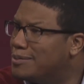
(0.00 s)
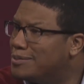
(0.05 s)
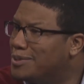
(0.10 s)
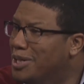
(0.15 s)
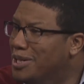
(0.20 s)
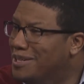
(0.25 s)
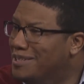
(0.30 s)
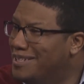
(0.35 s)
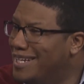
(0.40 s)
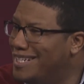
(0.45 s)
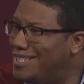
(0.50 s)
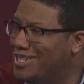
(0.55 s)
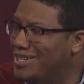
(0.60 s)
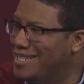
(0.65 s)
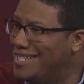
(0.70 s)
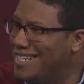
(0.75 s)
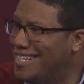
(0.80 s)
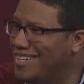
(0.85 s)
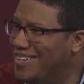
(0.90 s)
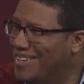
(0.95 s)

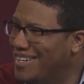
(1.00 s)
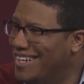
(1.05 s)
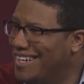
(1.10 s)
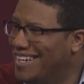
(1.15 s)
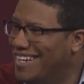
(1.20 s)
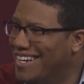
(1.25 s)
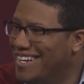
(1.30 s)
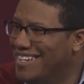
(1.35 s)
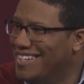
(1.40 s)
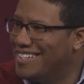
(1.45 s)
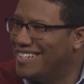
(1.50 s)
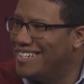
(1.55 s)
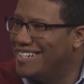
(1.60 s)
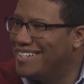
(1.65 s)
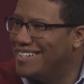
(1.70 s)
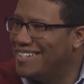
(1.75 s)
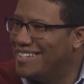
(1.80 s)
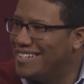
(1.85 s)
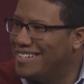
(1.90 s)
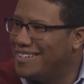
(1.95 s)
The
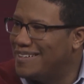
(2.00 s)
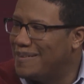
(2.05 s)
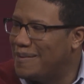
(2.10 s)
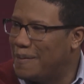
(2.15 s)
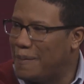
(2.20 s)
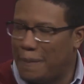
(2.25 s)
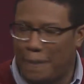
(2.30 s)
verse 8 says